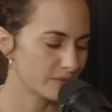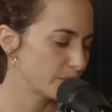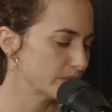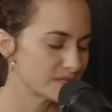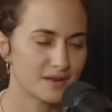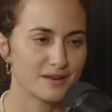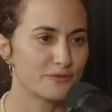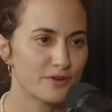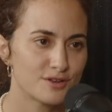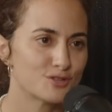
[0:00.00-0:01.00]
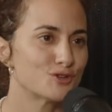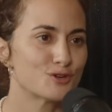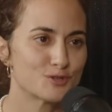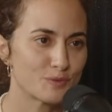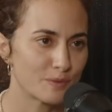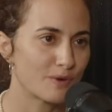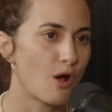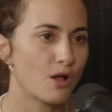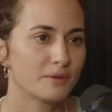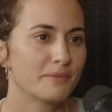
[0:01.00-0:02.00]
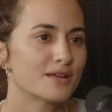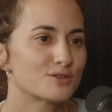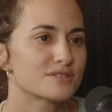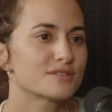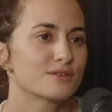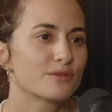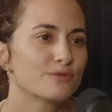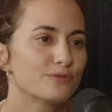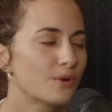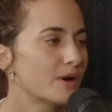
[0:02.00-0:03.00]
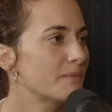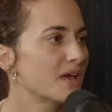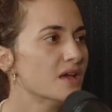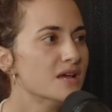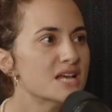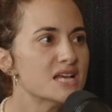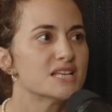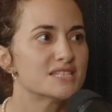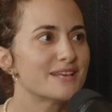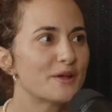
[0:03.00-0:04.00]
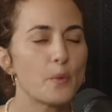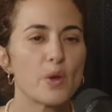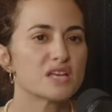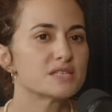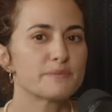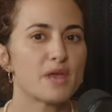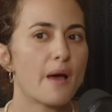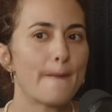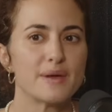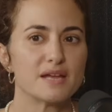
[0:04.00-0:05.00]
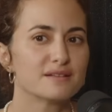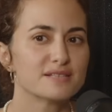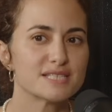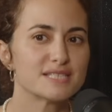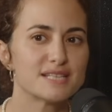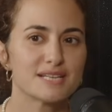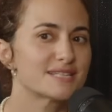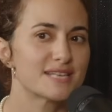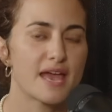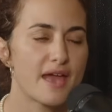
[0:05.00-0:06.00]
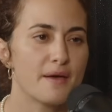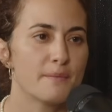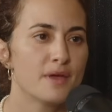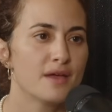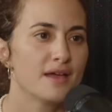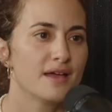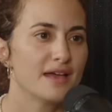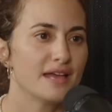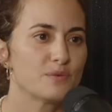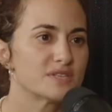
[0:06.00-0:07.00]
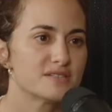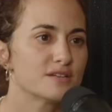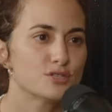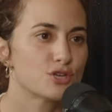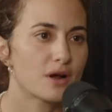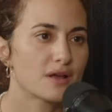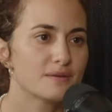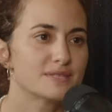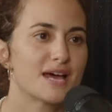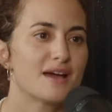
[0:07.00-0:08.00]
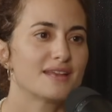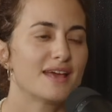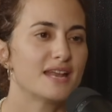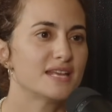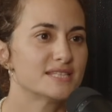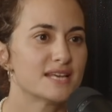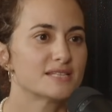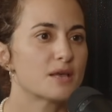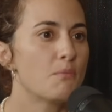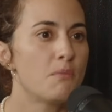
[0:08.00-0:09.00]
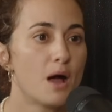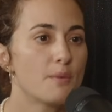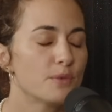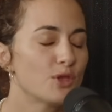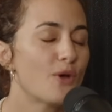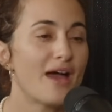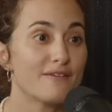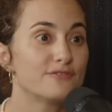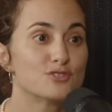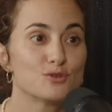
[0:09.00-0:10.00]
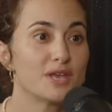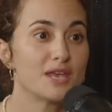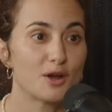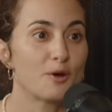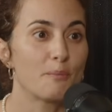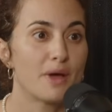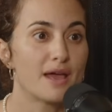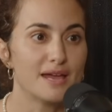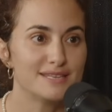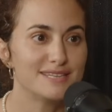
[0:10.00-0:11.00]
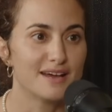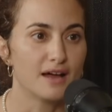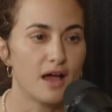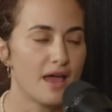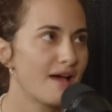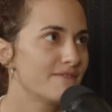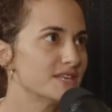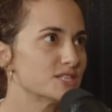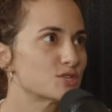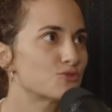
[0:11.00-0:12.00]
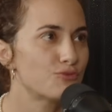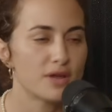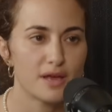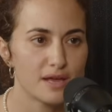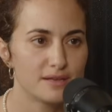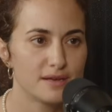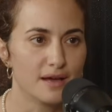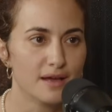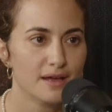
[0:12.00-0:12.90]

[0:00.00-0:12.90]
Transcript: There wasn't any furniture, so we were all on mattresses on the floor. And my son wakes me up at 6 a.m. It was still dark outside, and he says, "Mom, you have to hear my idea. I had this great idea.